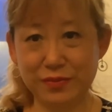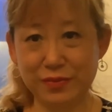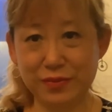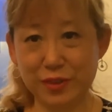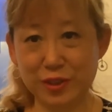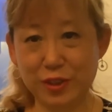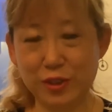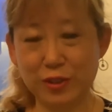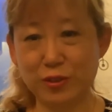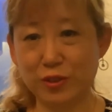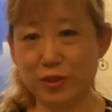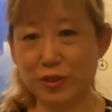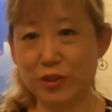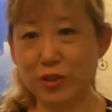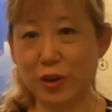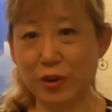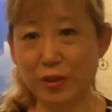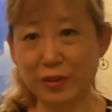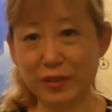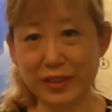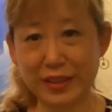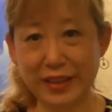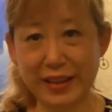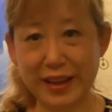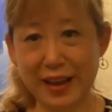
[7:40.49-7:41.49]
You
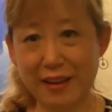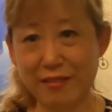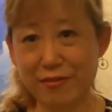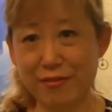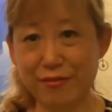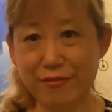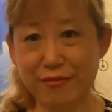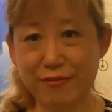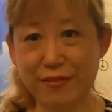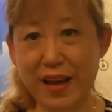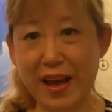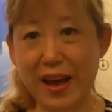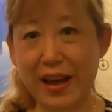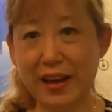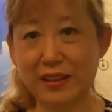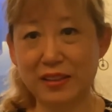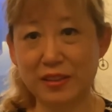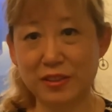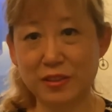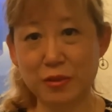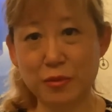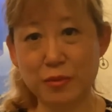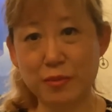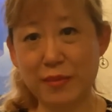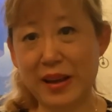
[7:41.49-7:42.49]
don't get fat
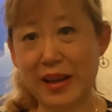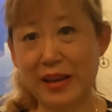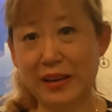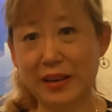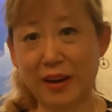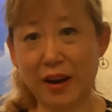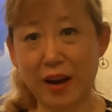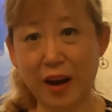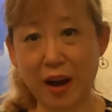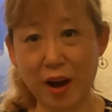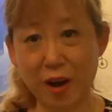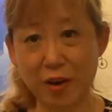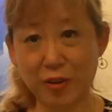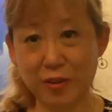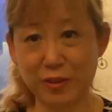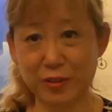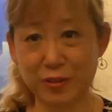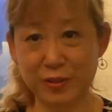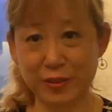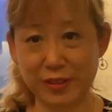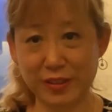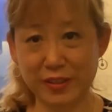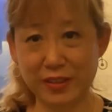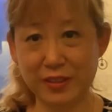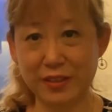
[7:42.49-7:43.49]
no matter how you
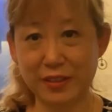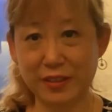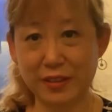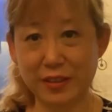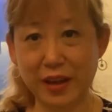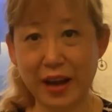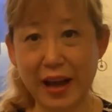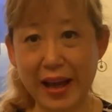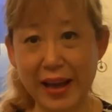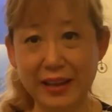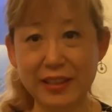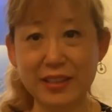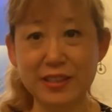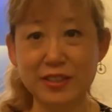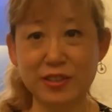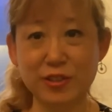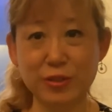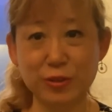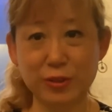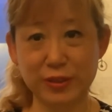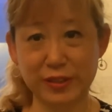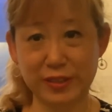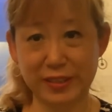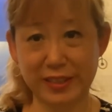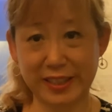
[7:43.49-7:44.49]
eat. At least you
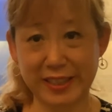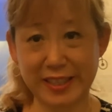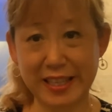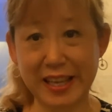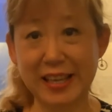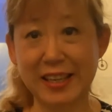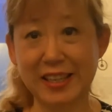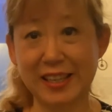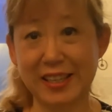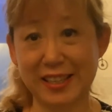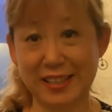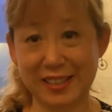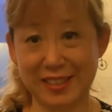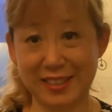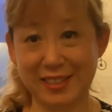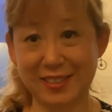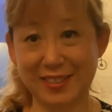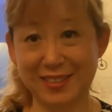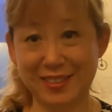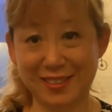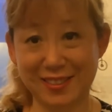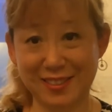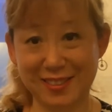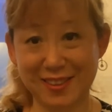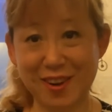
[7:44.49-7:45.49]
think it is
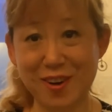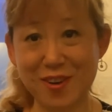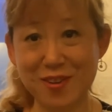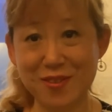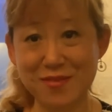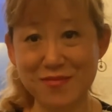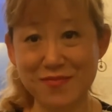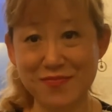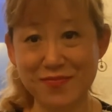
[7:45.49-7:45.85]
so.